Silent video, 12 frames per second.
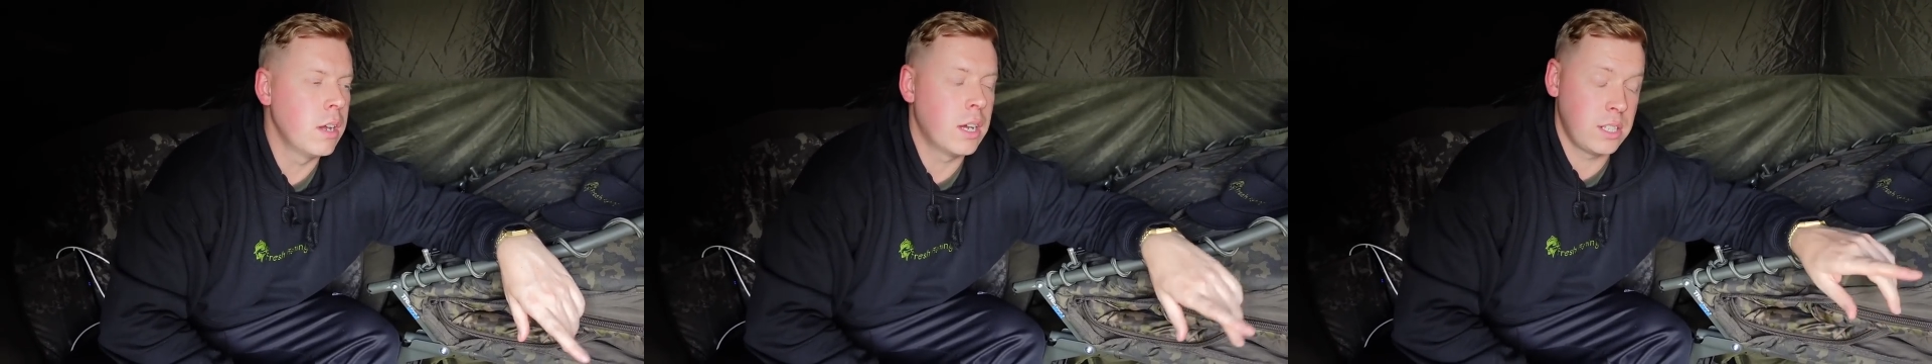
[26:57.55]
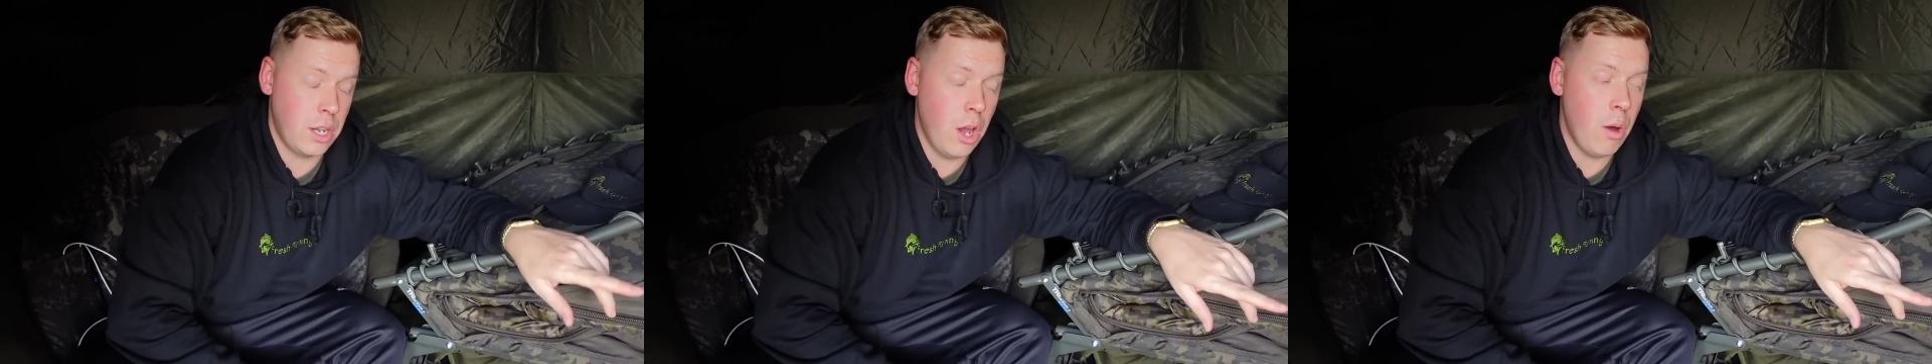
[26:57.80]

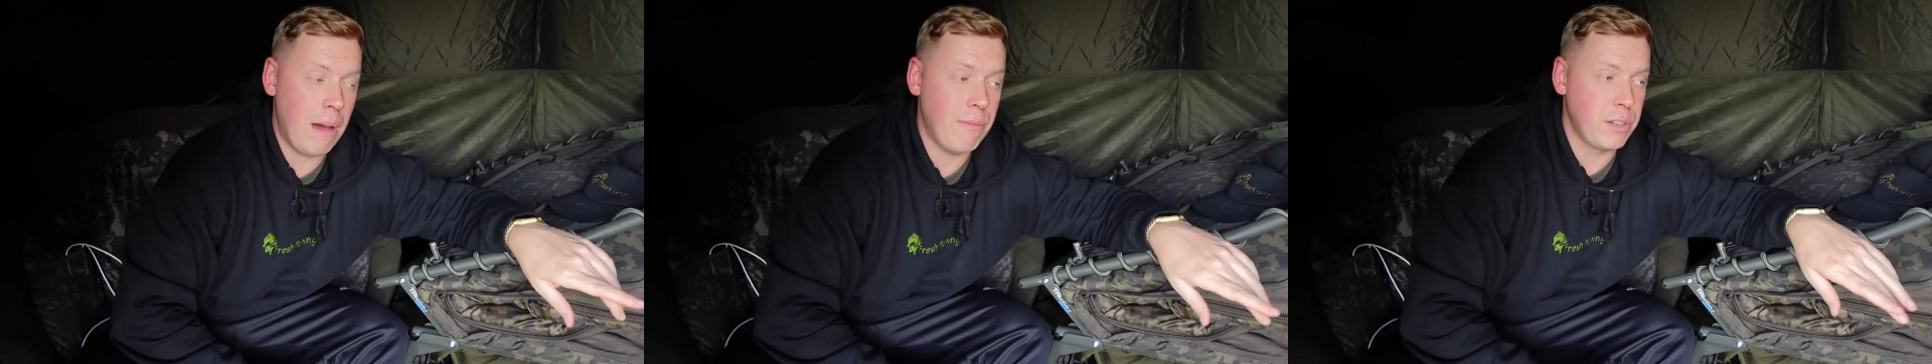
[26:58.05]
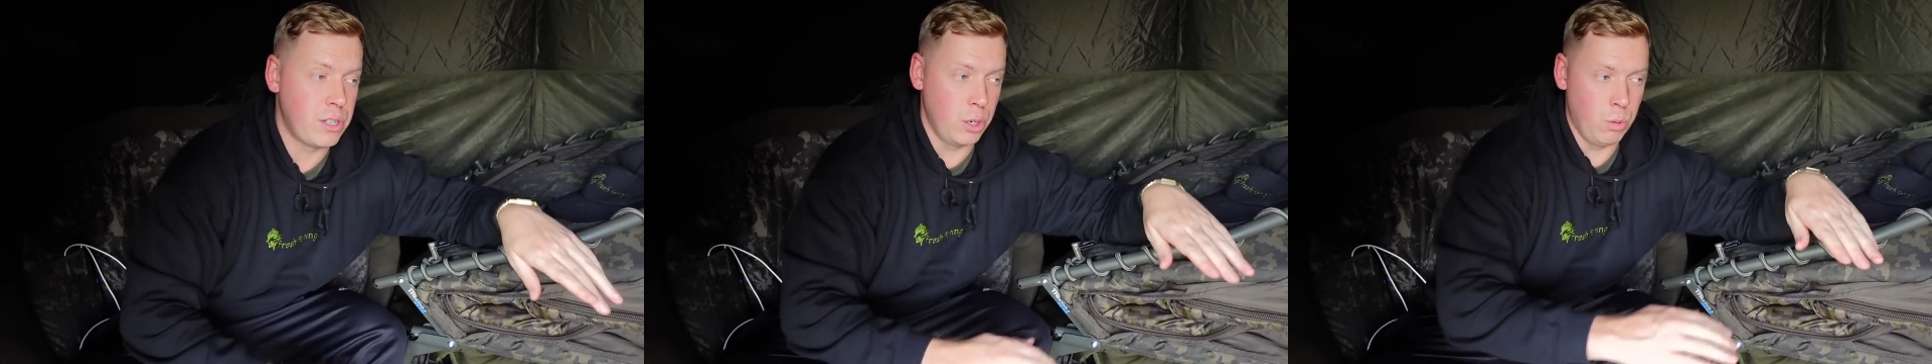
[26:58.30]
Because I know
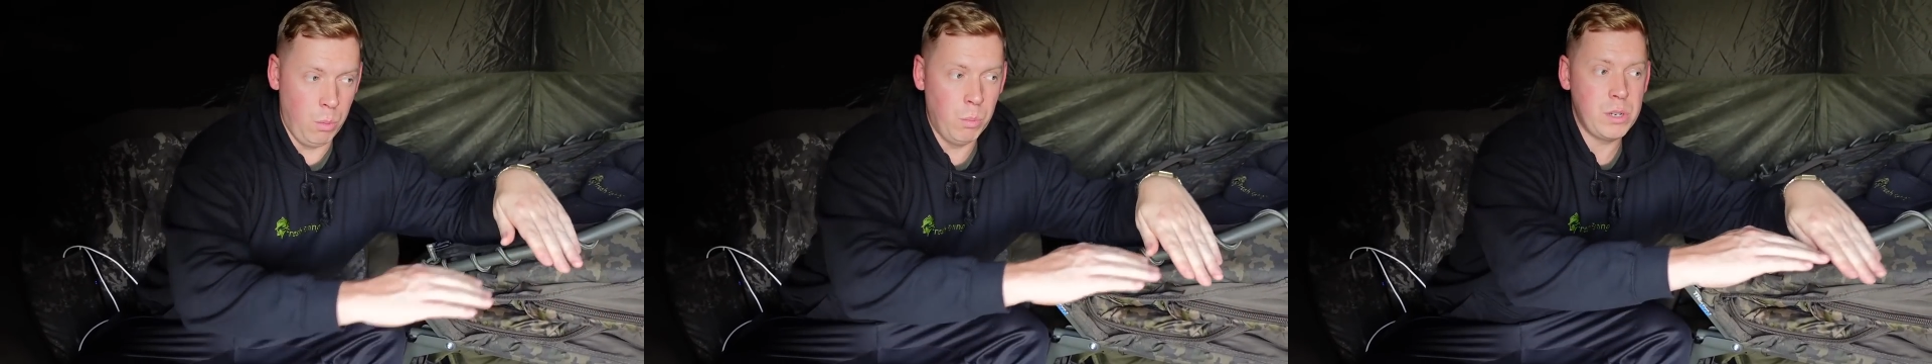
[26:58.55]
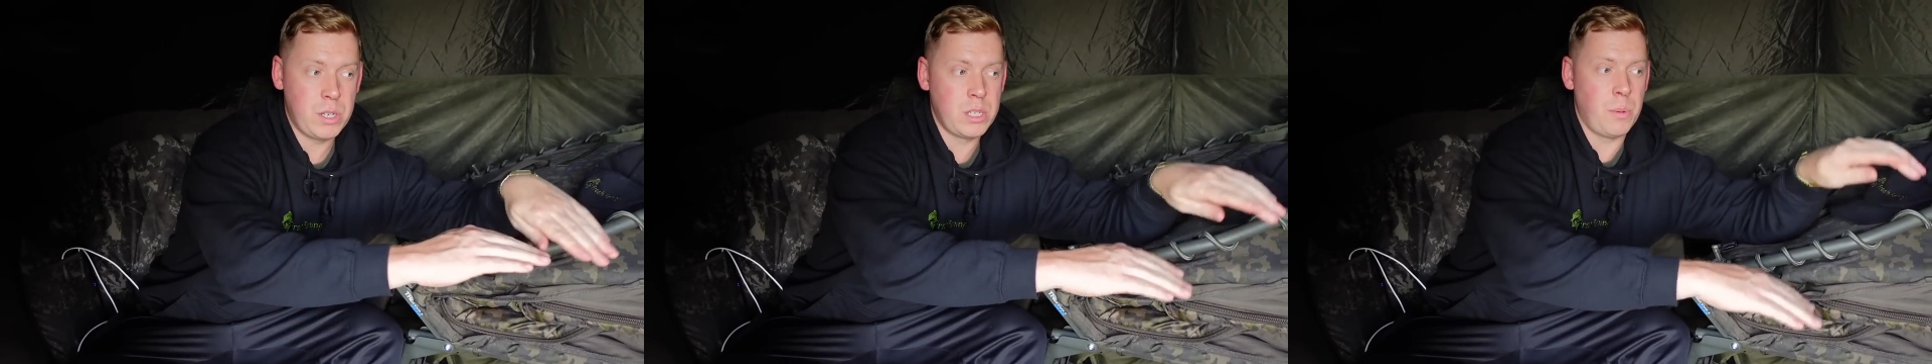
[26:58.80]
Avid do one,
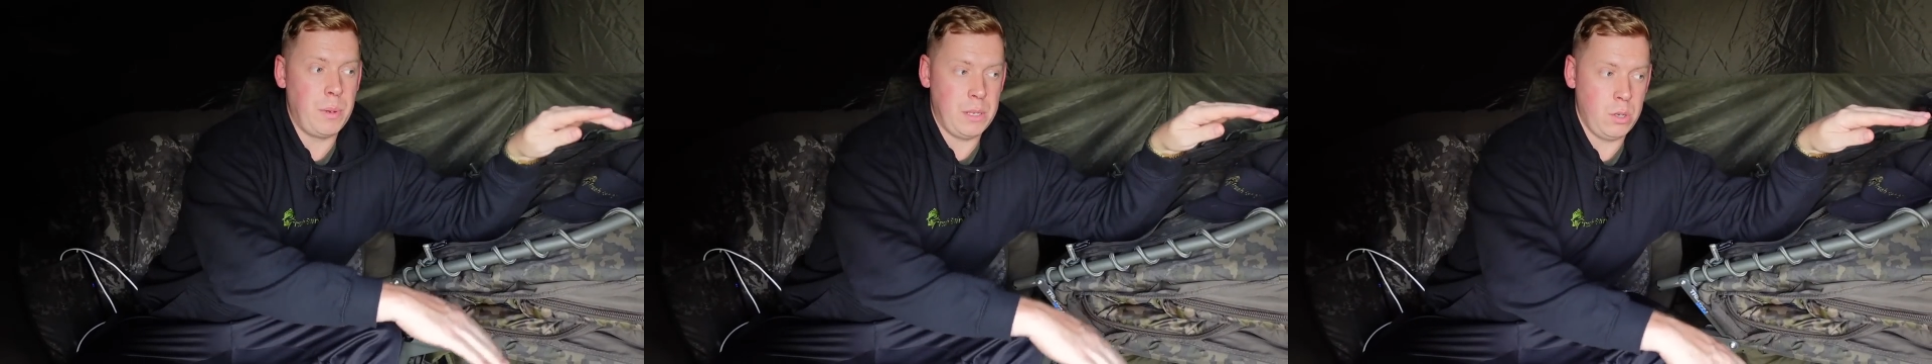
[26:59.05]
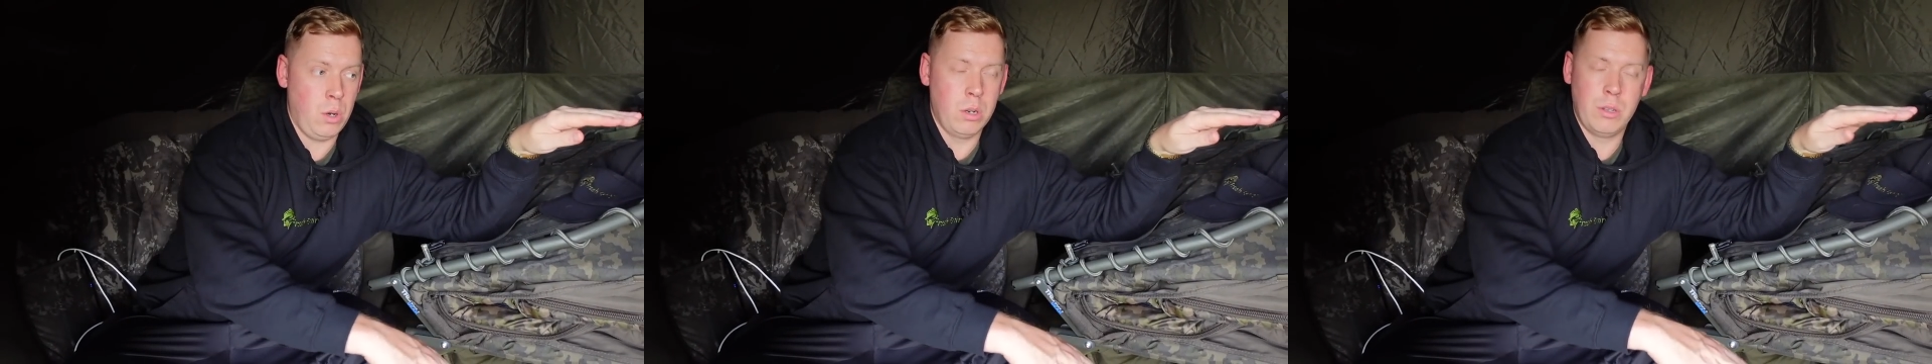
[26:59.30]
which is a bit
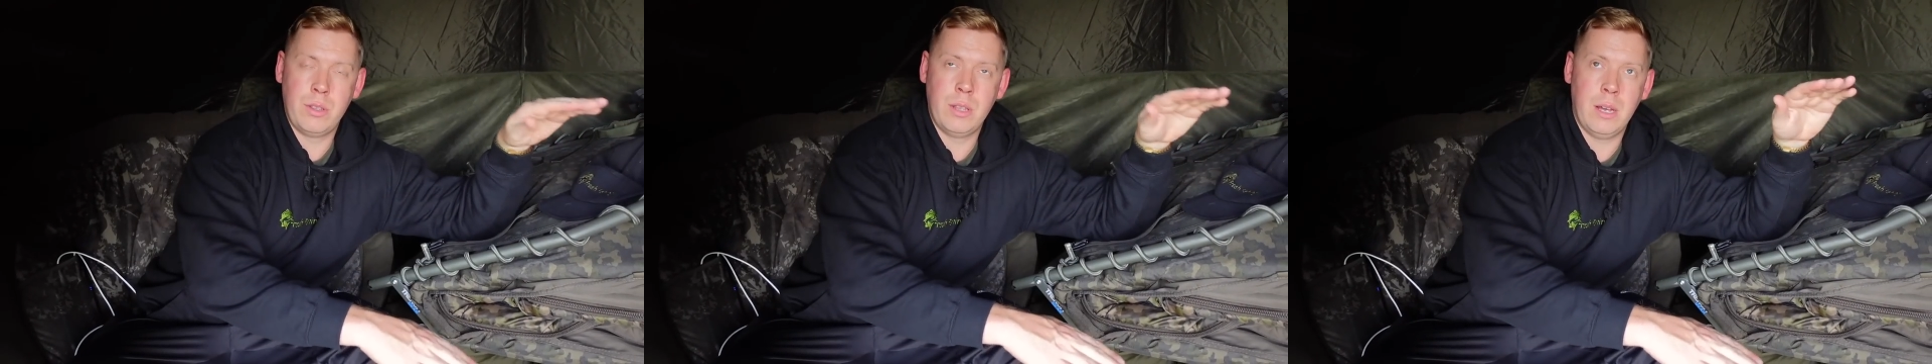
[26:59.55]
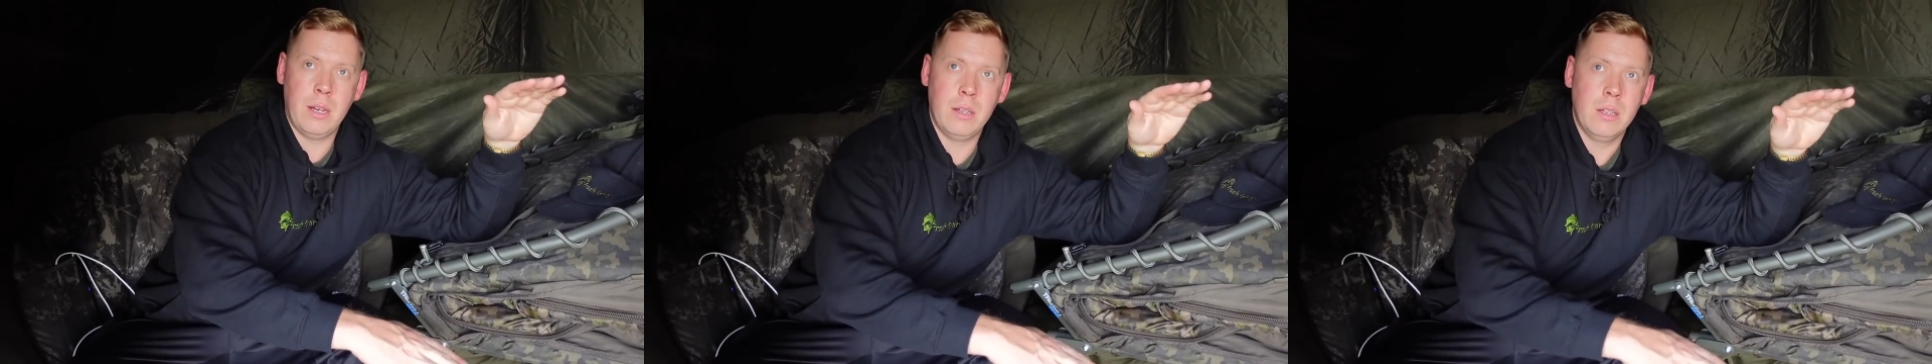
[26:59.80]
taller than that.